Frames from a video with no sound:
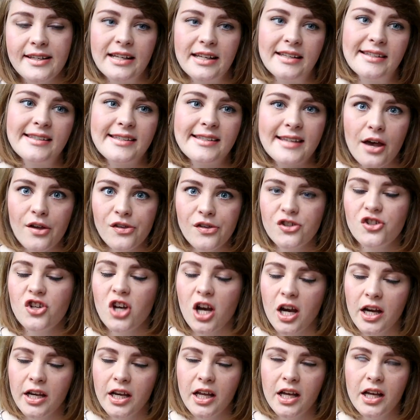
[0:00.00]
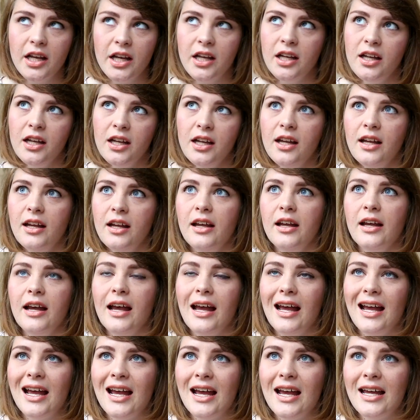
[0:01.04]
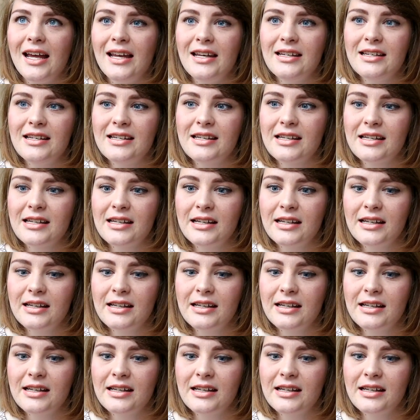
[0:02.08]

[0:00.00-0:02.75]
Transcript: in South China and